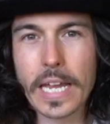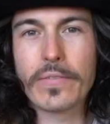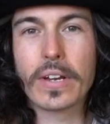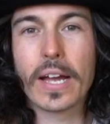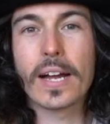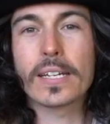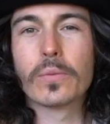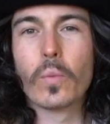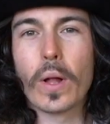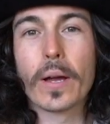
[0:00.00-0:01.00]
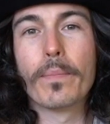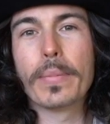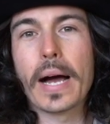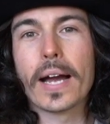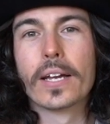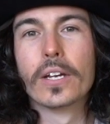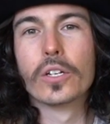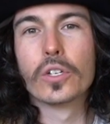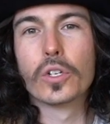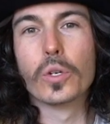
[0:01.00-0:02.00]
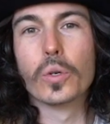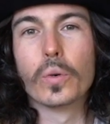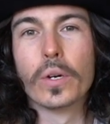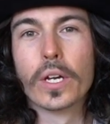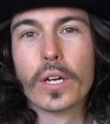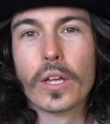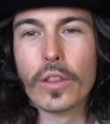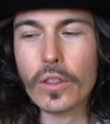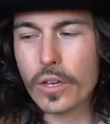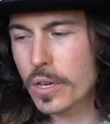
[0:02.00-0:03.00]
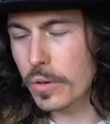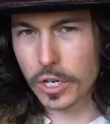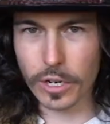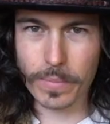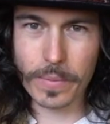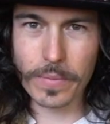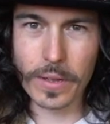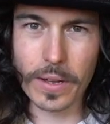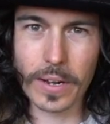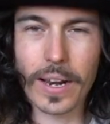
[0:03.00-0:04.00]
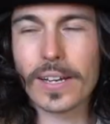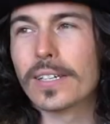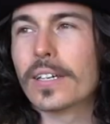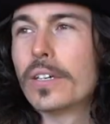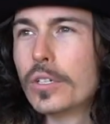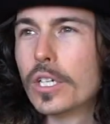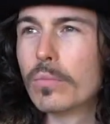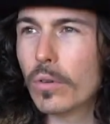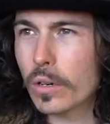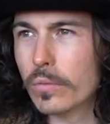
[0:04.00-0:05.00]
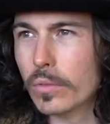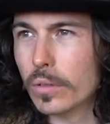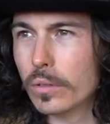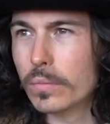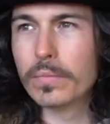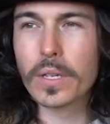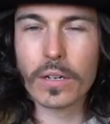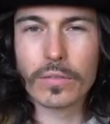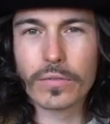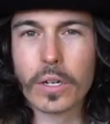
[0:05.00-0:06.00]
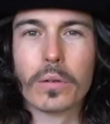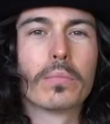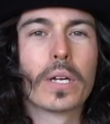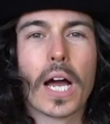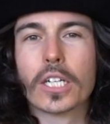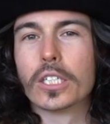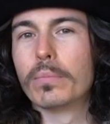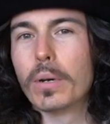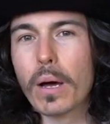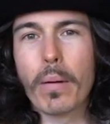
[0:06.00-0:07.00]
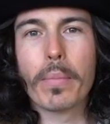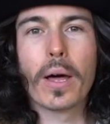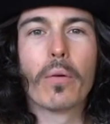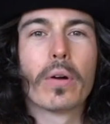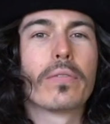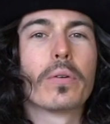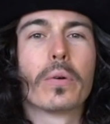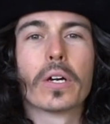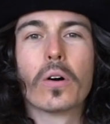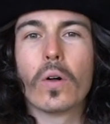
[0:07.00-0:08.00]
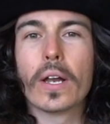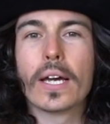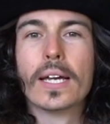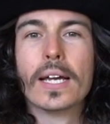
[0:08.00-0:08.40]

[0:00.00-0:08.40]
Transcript: Evening guys, welcome back to the YouTube, the classic YouTube rock and roll, you know, film, catch up, blah blah blah, whatever you want to call it.